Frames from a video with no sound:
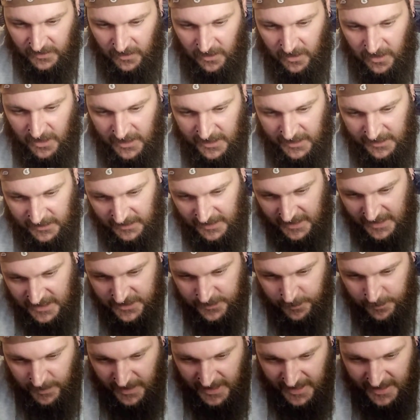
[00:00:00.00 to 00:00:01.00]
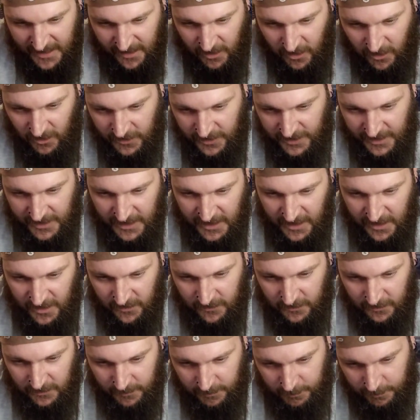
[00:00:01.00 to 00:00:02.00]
Alright, last pack. Herdier.